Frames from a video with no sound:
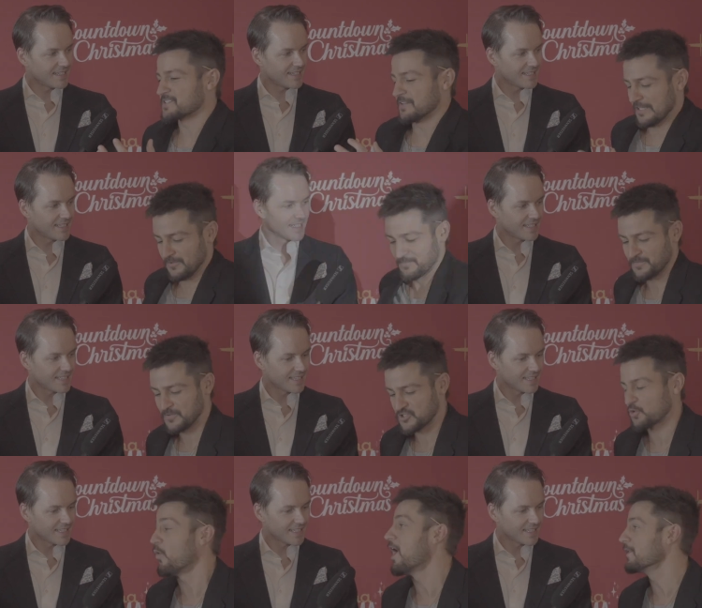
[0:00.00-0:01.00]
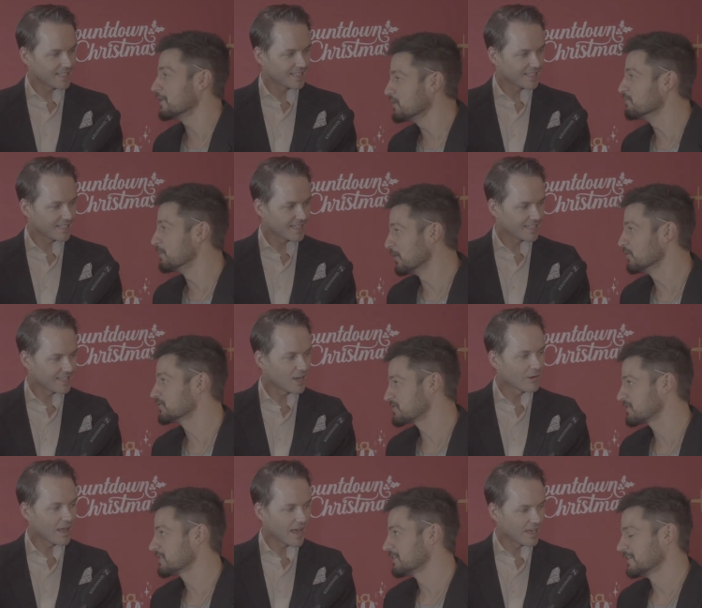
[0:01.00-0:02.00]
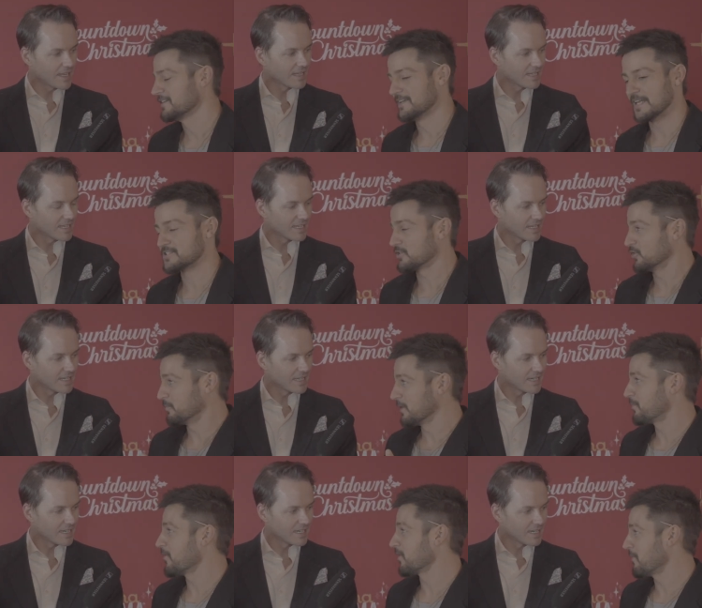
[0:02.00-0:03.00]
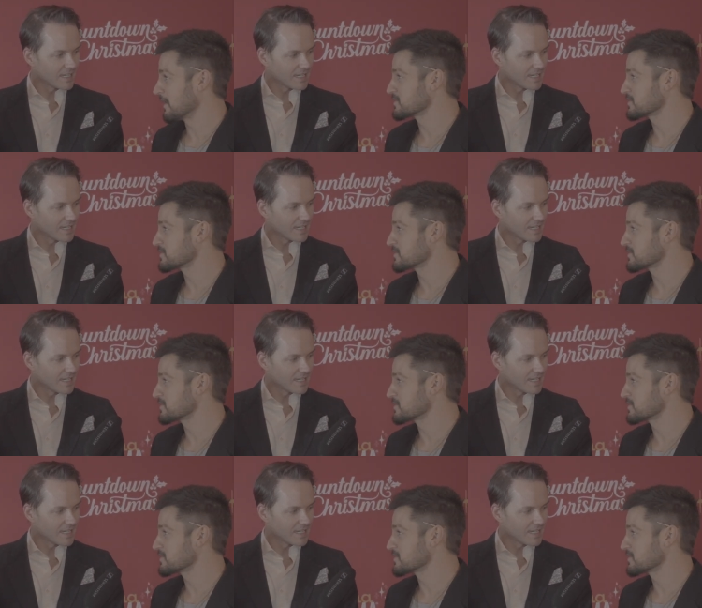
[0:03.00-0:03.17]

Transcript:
Speaker 1: little squad that you've built. Okay. And so you'll be a part of my